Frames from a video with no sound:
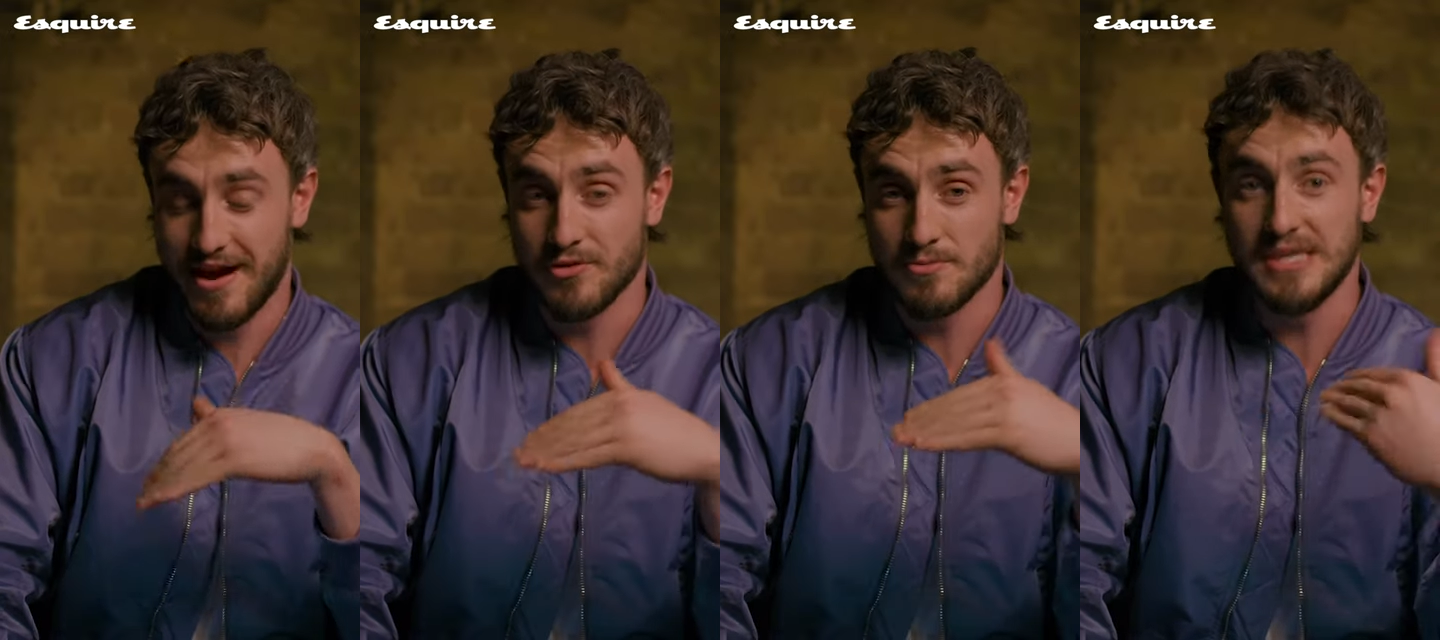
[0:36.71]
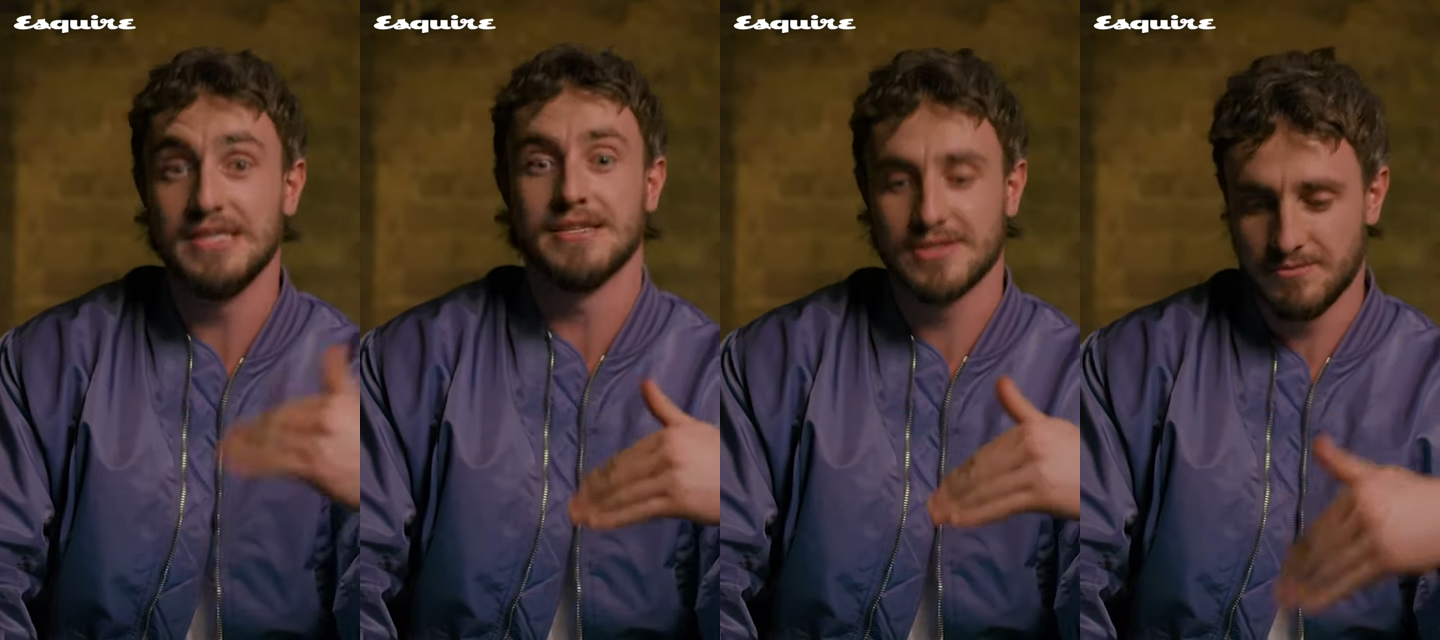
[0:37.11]
ever
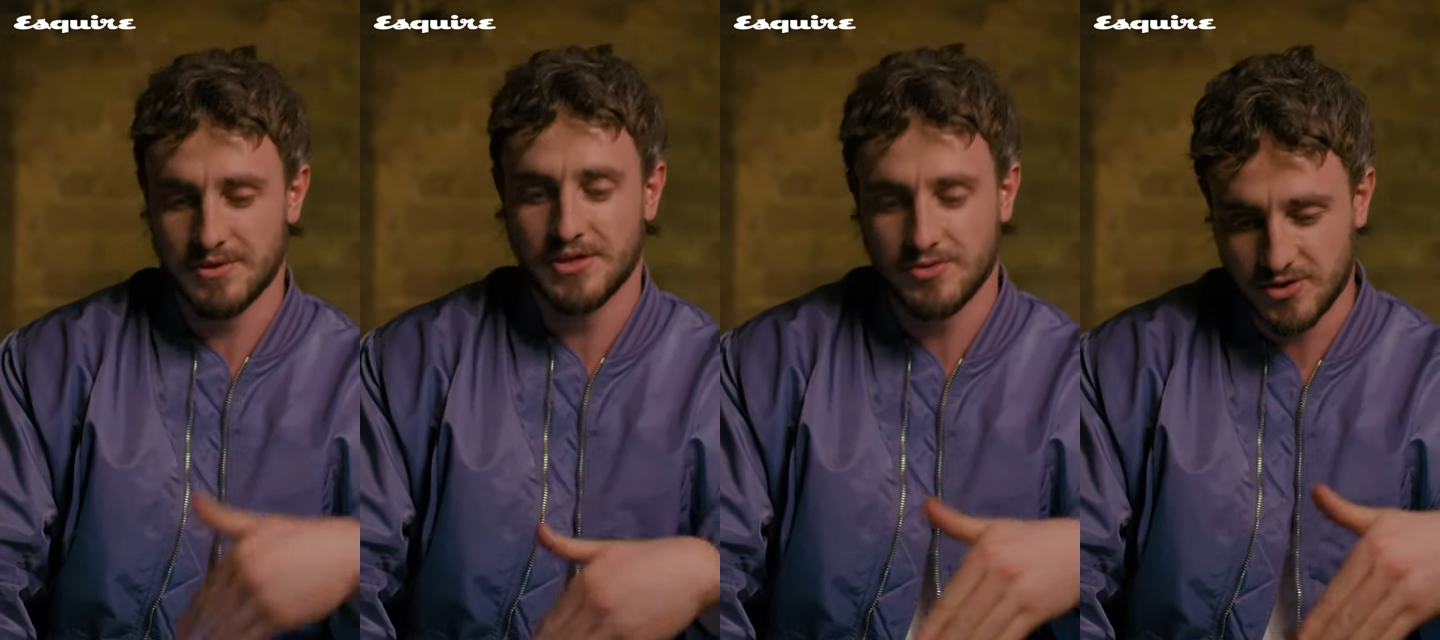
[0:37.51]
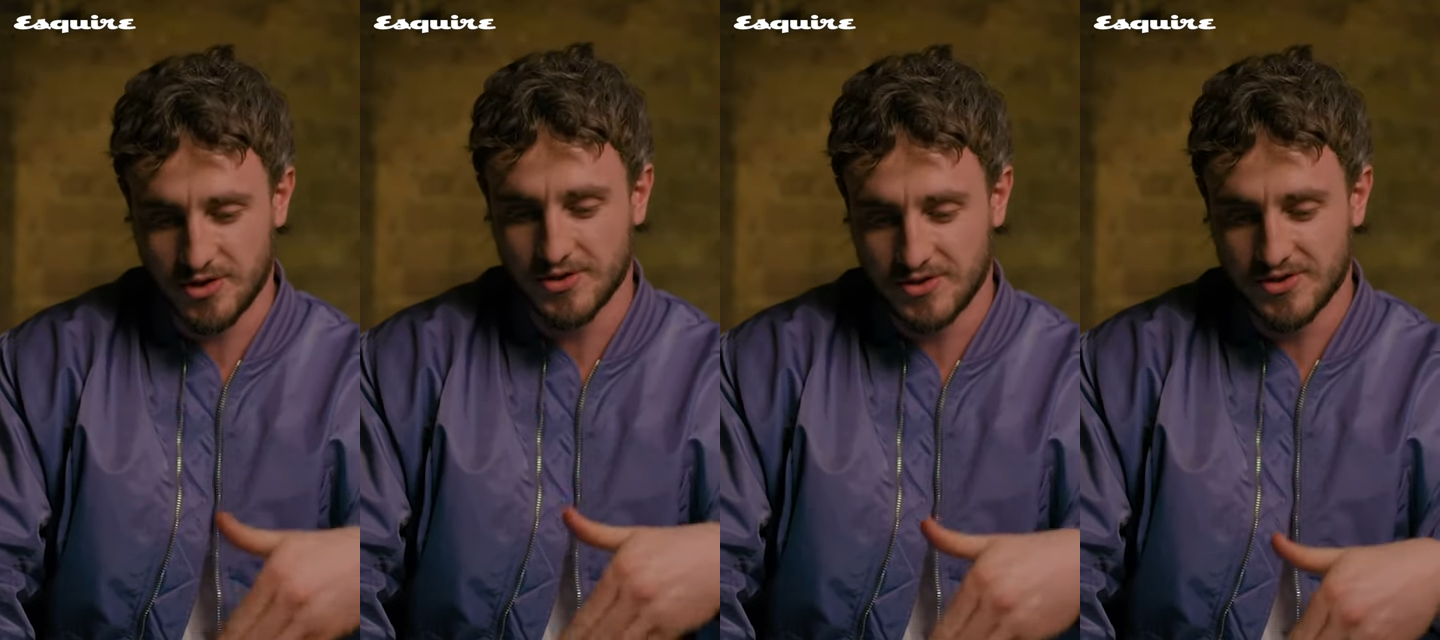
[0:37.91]
meeting somebody who
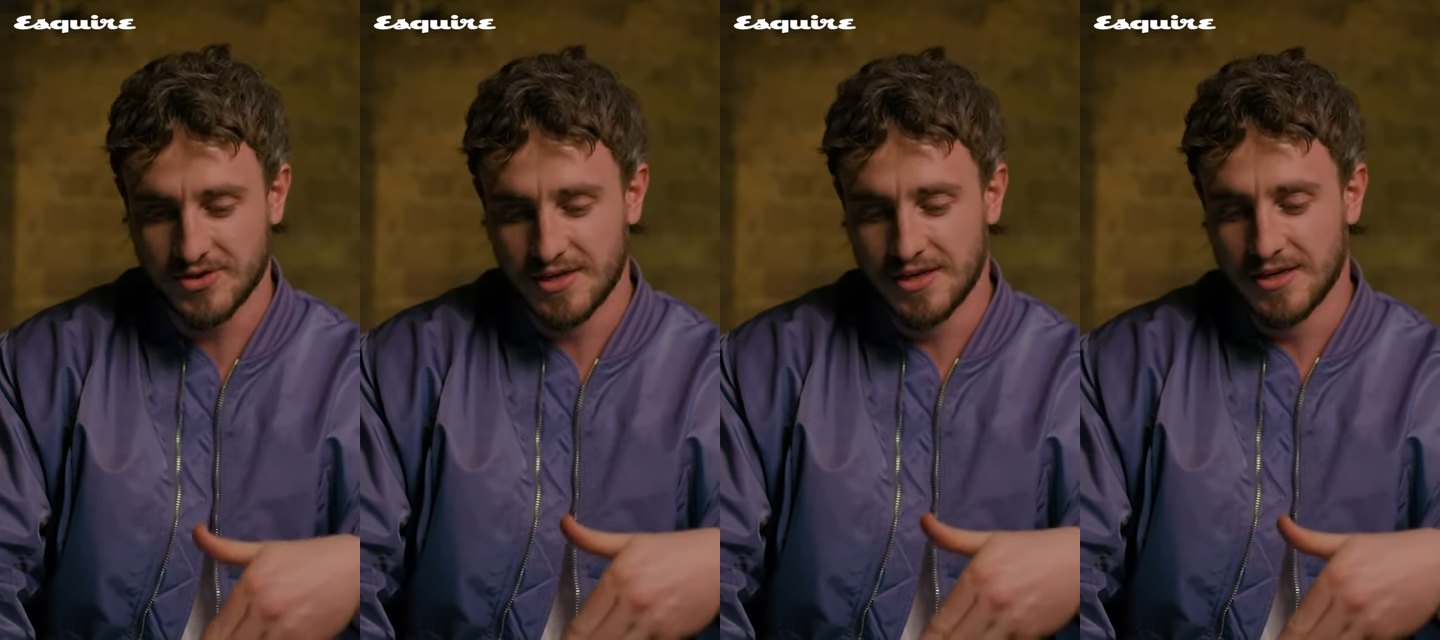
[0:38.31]
does,